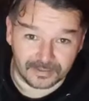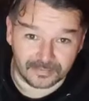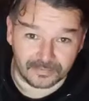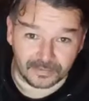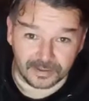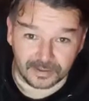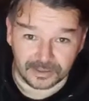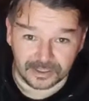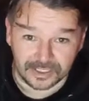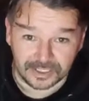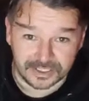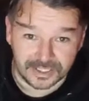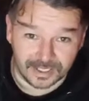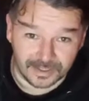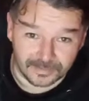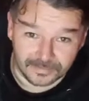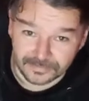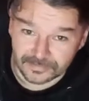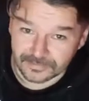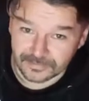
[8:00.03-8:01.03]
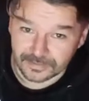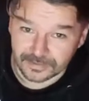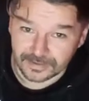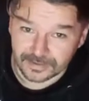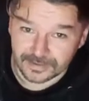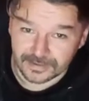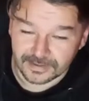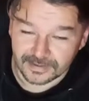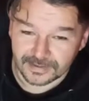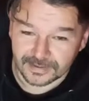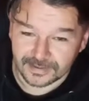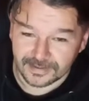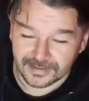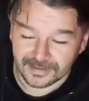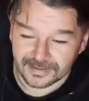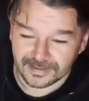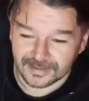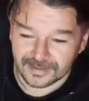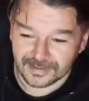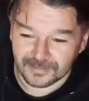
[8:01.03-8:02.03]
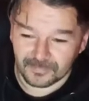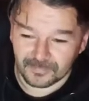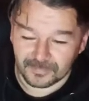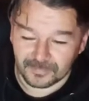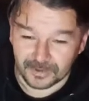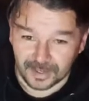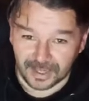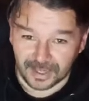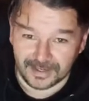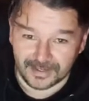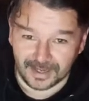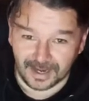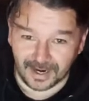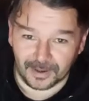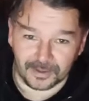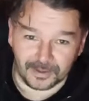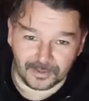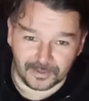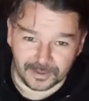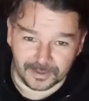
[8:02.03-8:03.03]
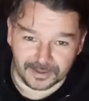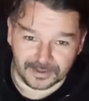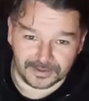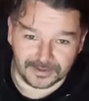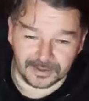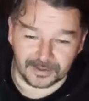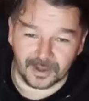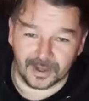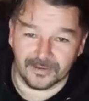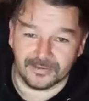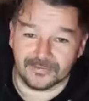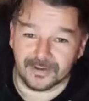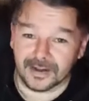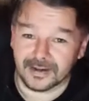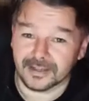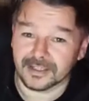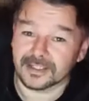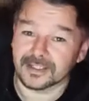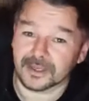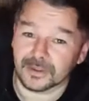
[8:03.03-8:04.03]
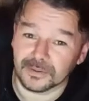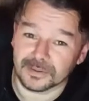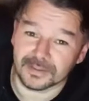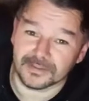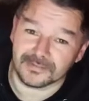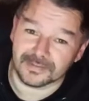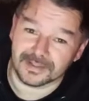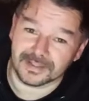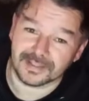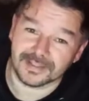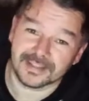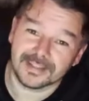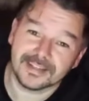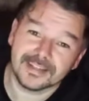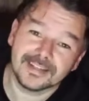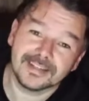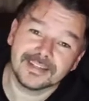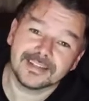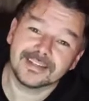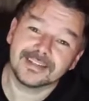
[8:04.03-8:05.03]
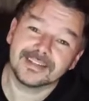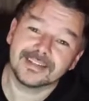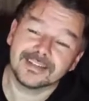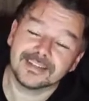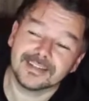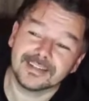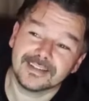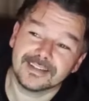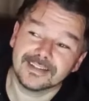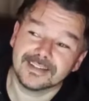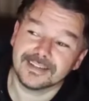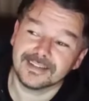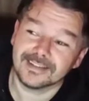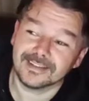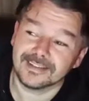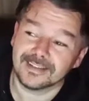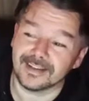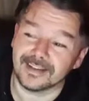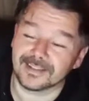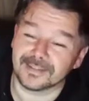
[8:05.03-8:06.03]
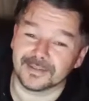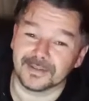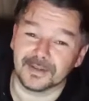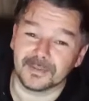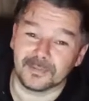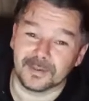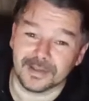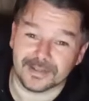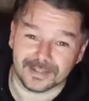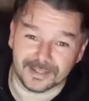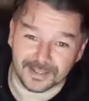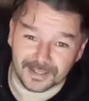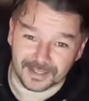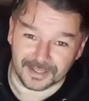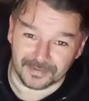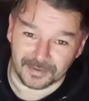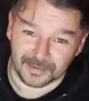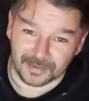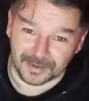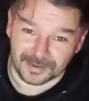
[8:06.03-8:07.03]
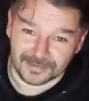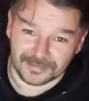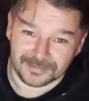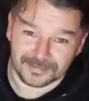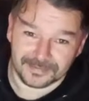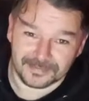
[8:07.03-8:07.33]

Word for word: for yourself to end the arc with. So I finally chose the villain. That's going to piss a lot of you off.